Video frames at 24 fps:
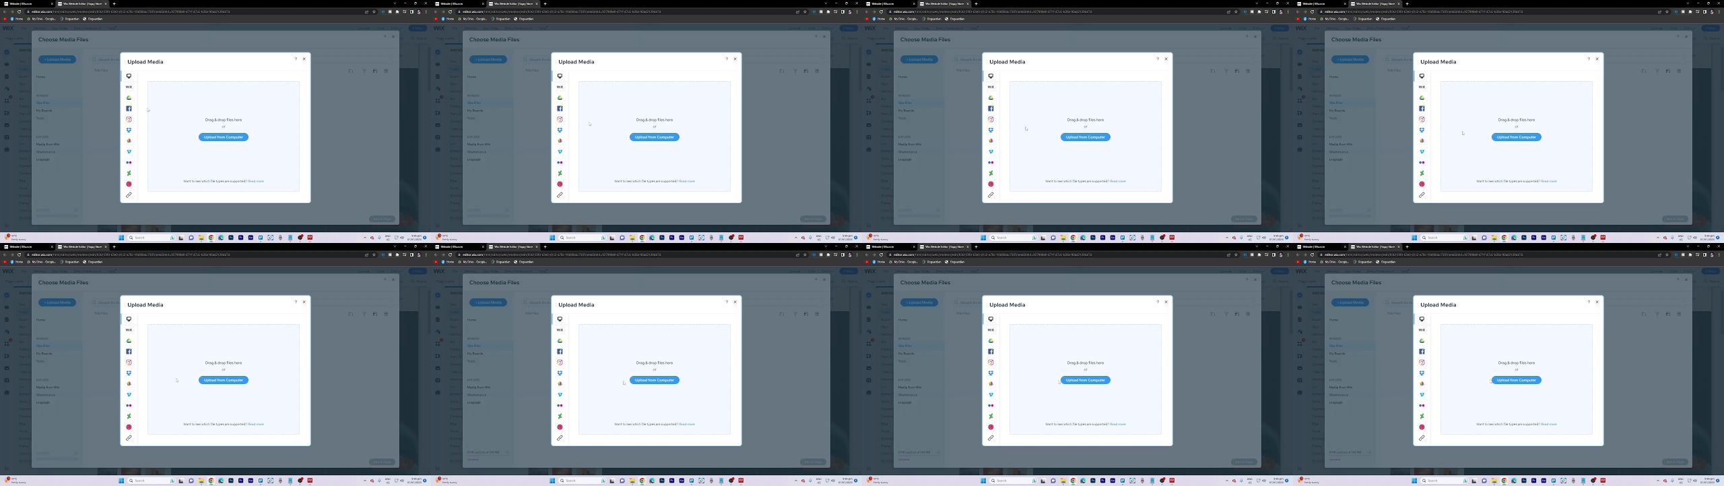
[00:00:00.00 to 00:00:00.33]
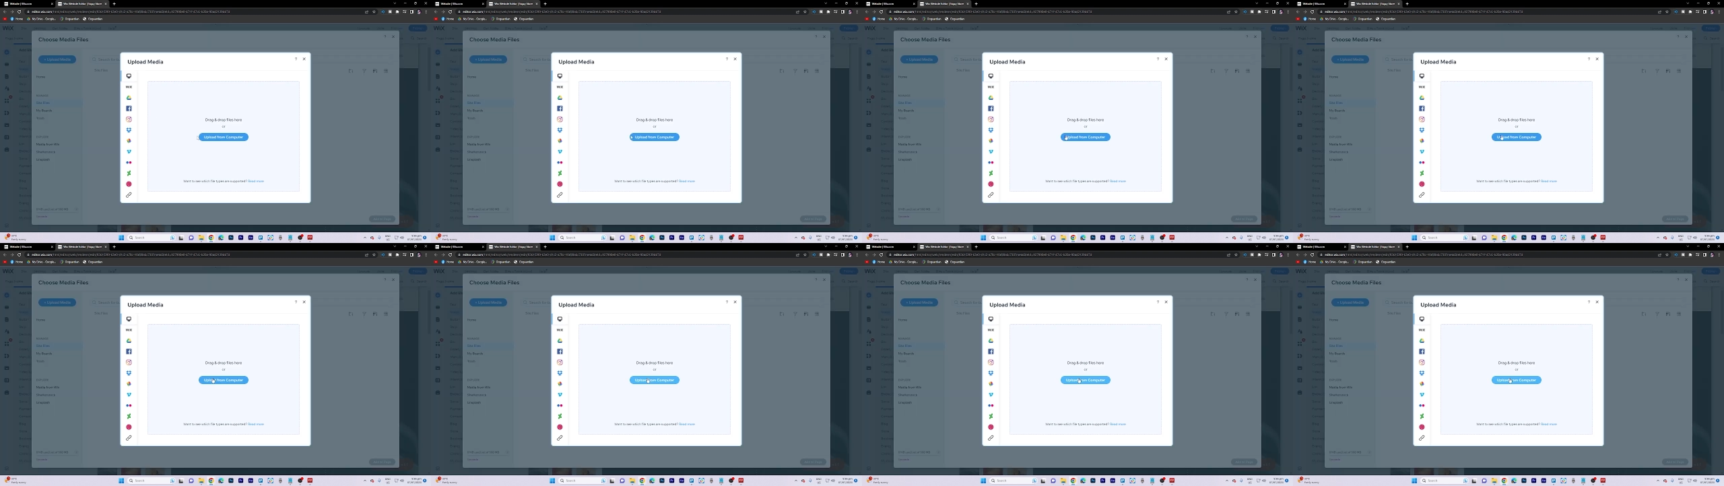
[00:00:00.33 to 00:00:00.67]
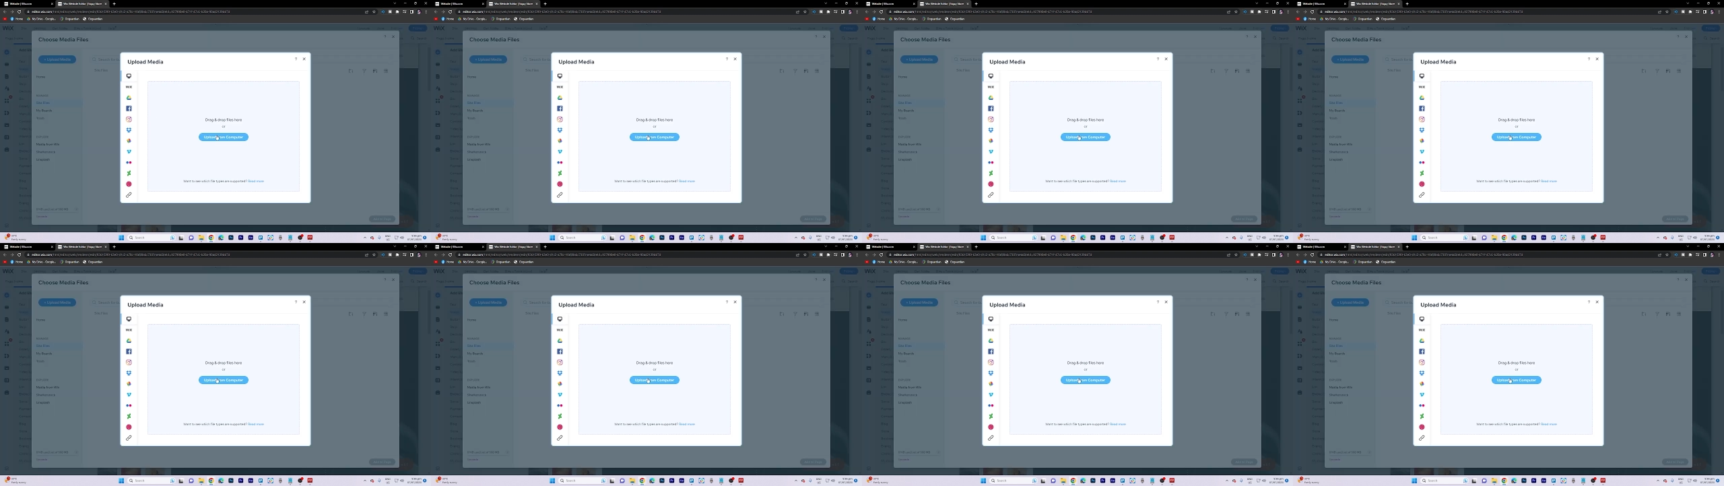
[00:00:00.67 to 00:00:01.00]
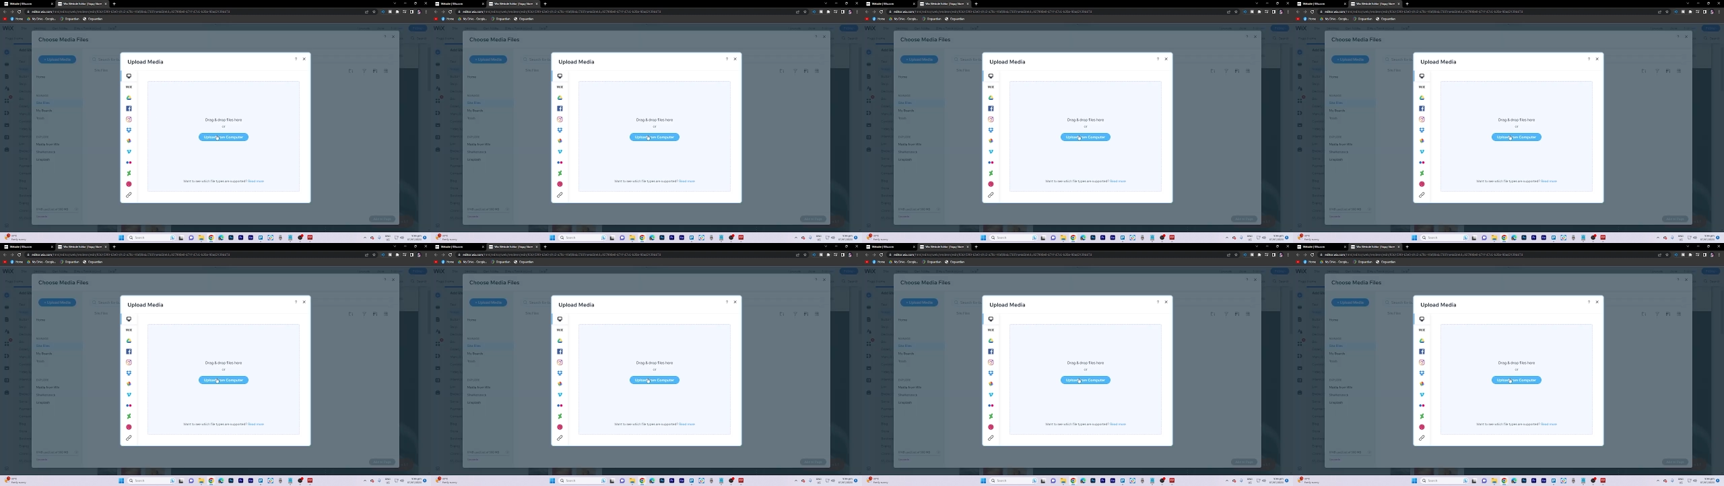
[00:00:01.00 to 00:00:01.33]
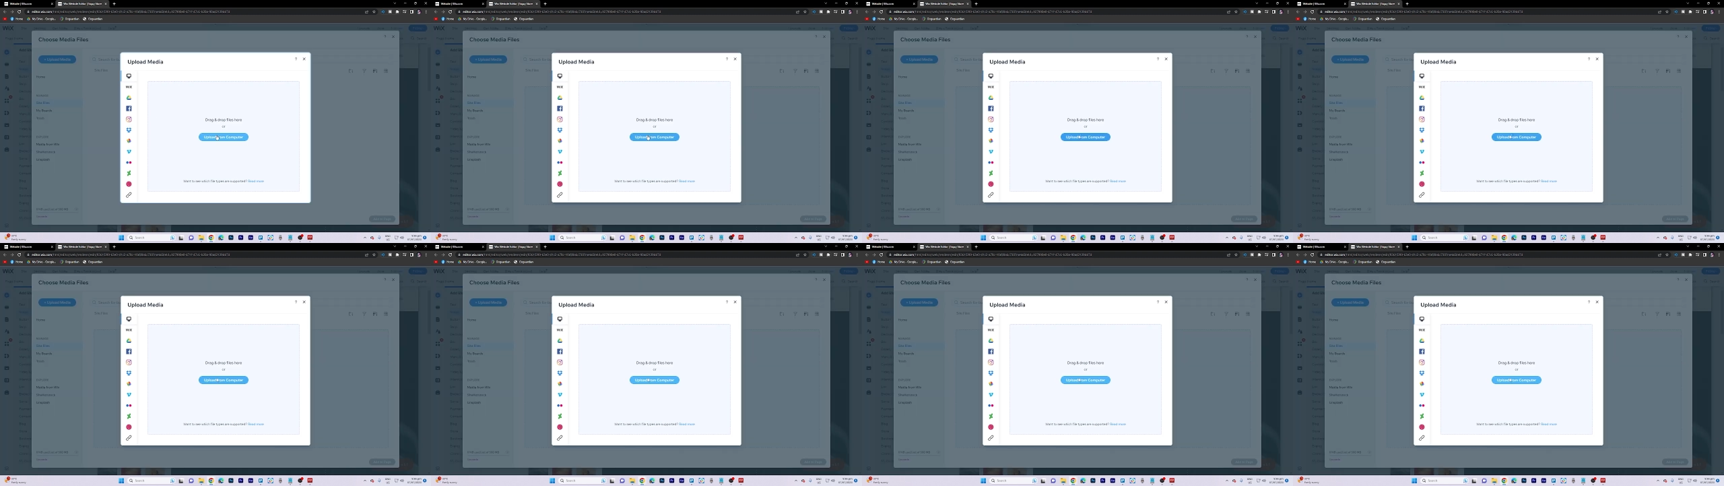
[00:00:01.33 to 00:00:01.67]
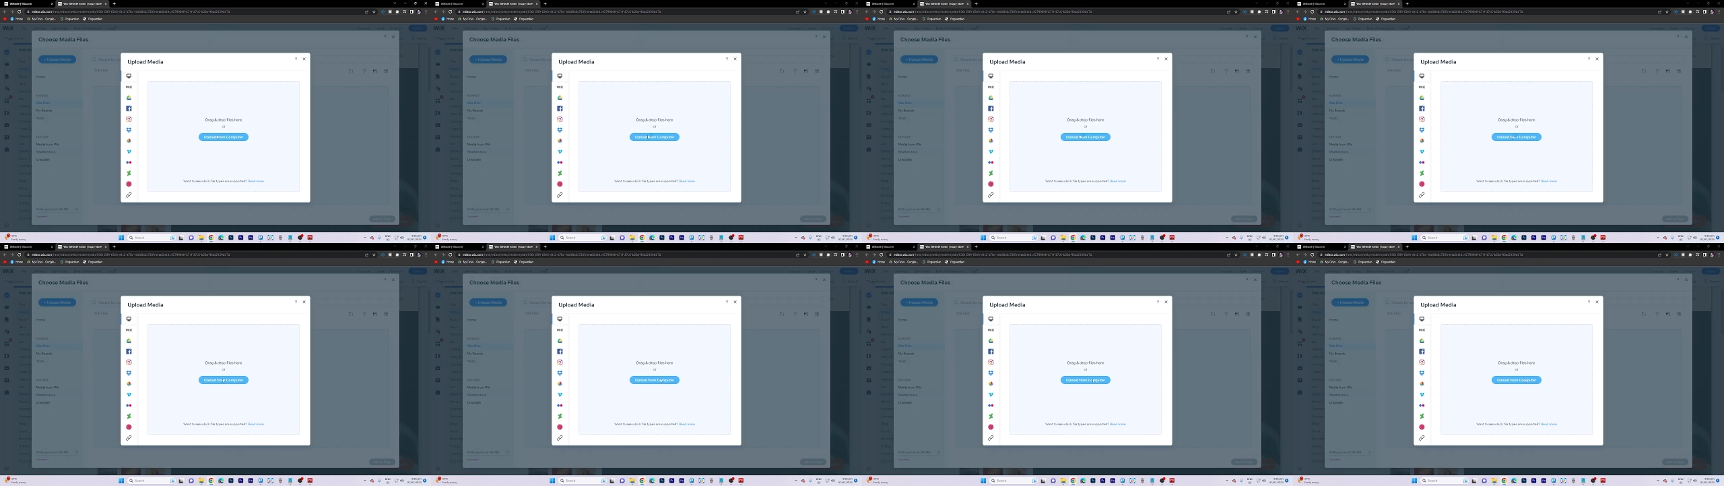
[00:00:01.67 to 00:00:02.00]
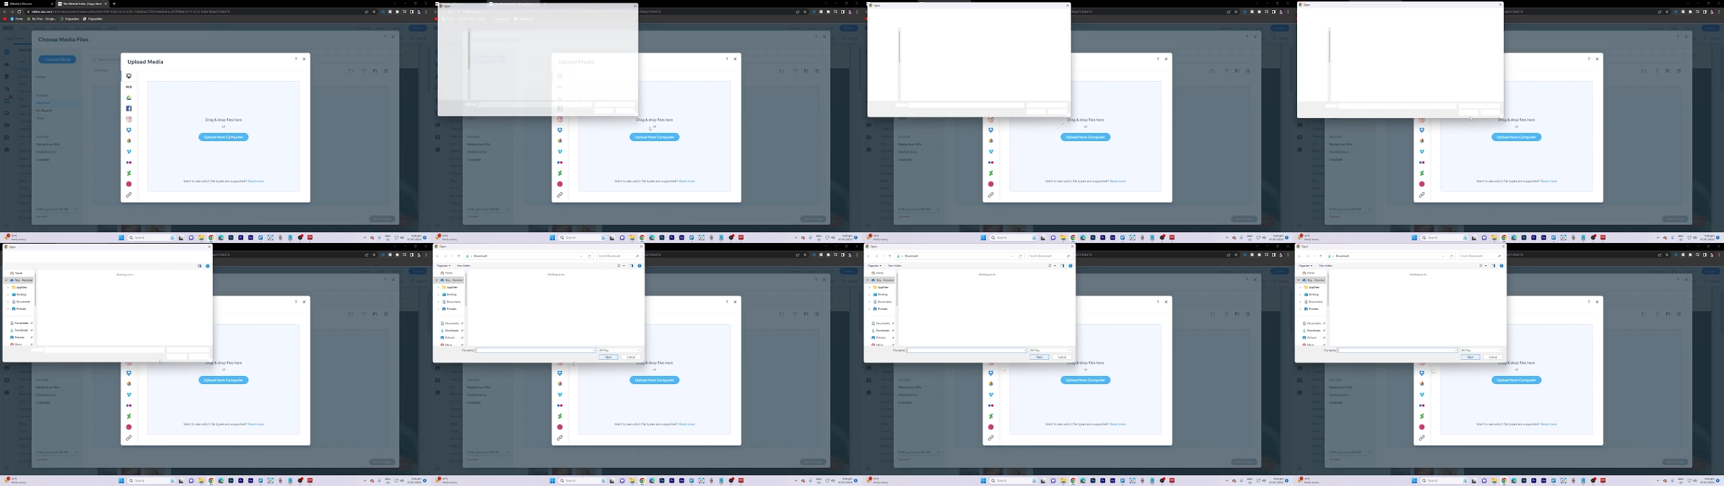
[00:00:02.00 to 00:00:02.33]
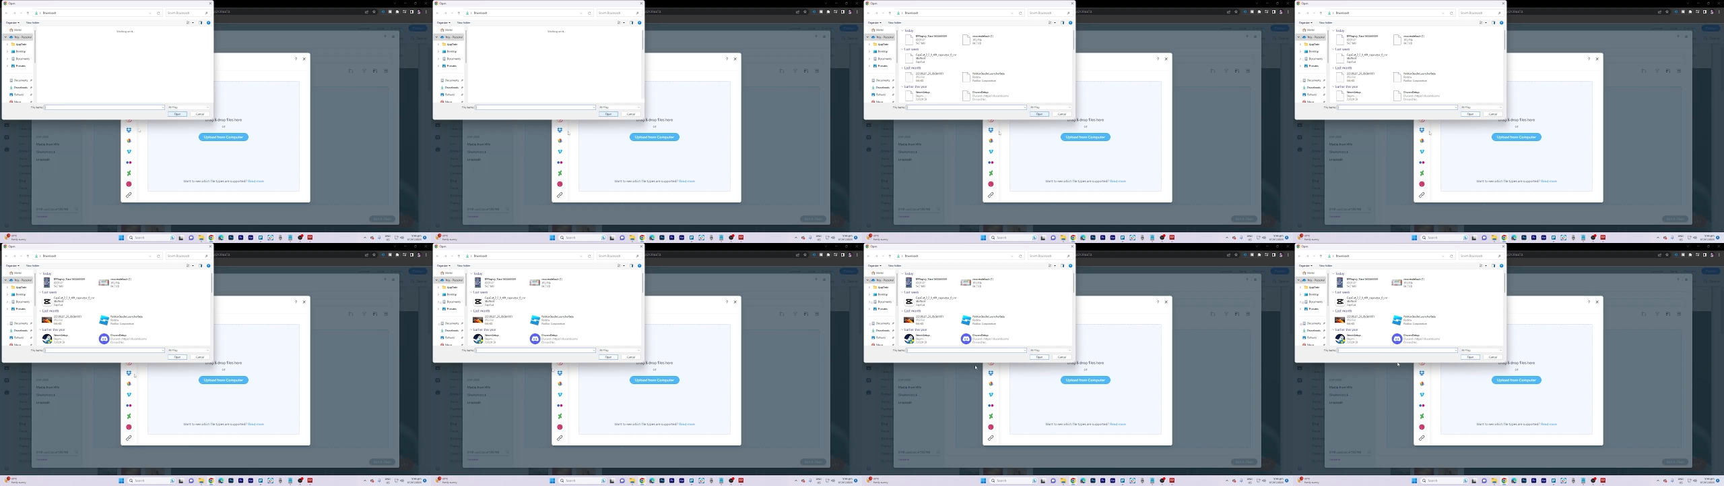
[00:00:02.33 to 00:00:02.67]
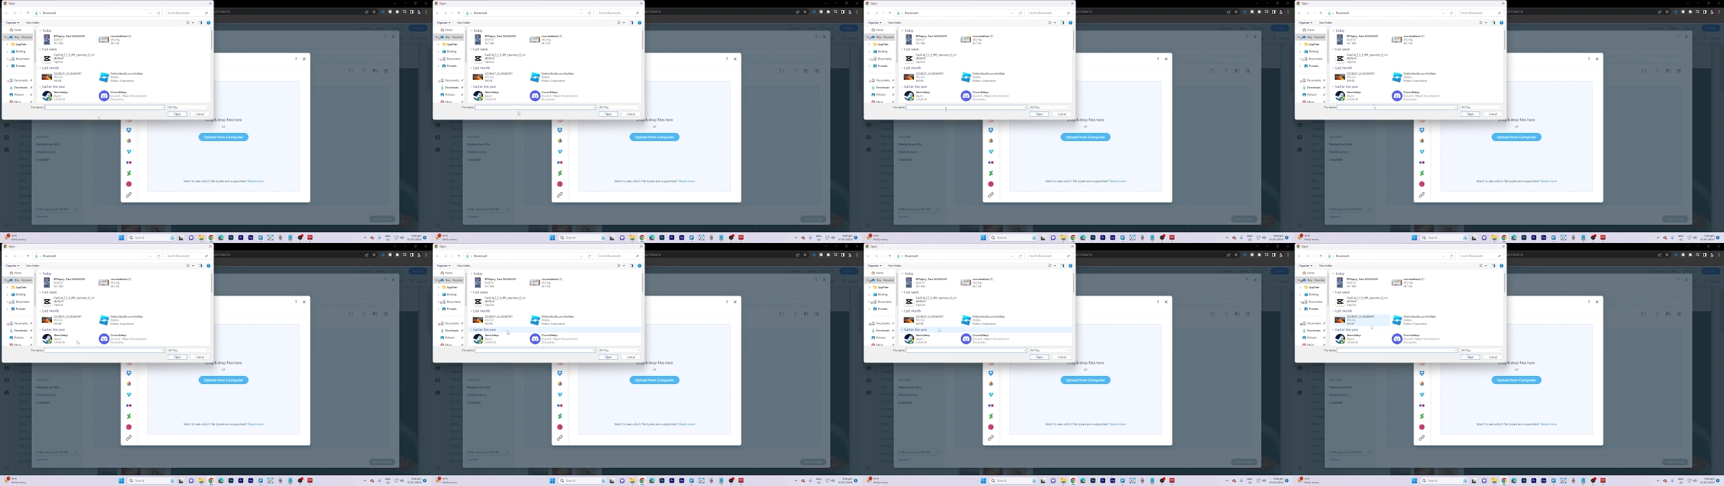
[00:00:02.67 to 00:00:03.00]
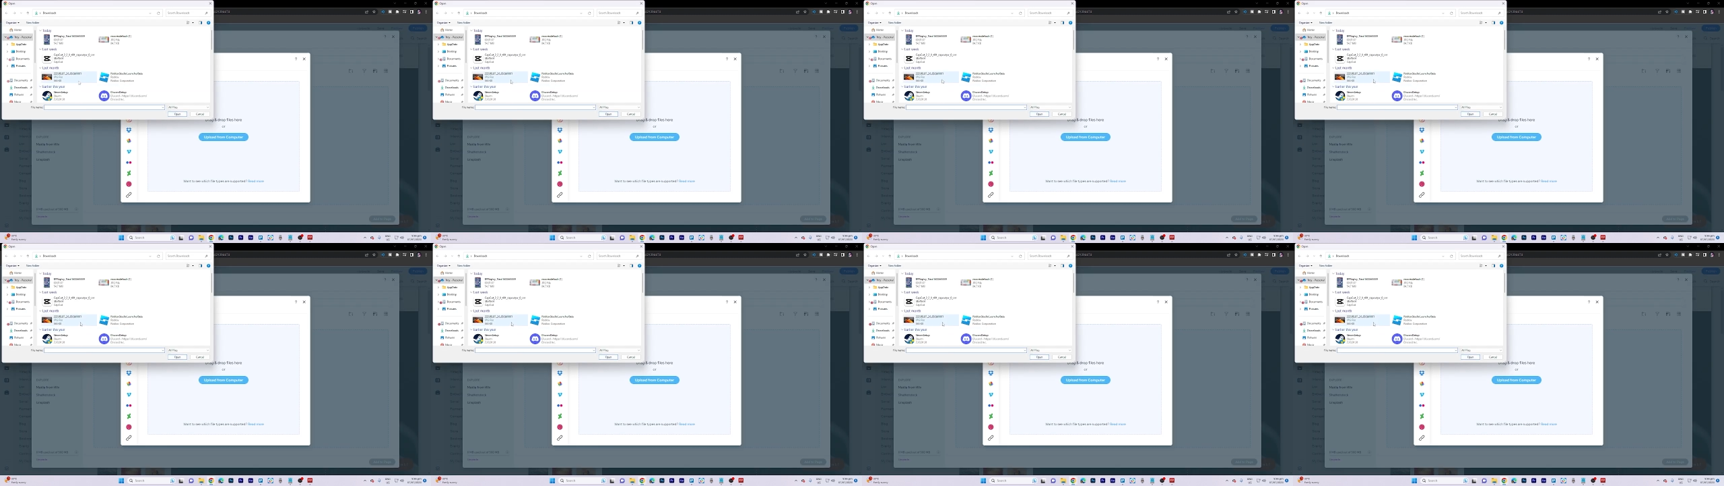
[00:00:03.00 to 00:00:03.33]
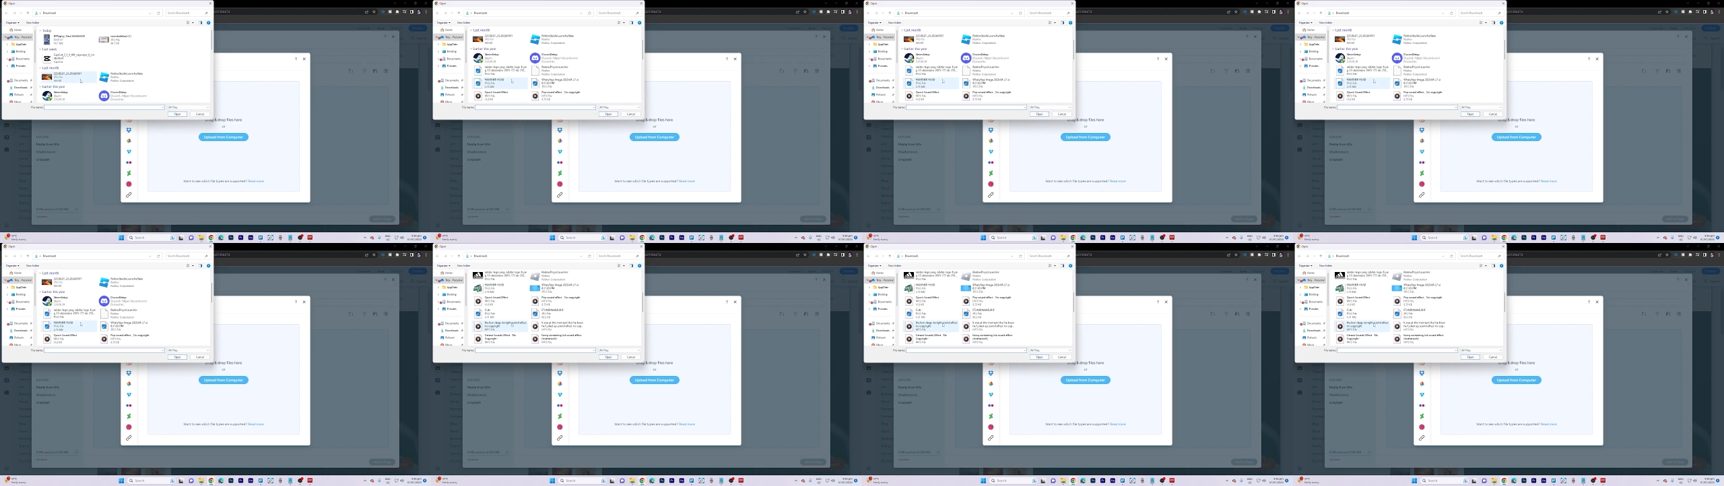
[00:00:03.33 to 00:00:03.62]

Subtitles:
Nobody's mouth can be seen.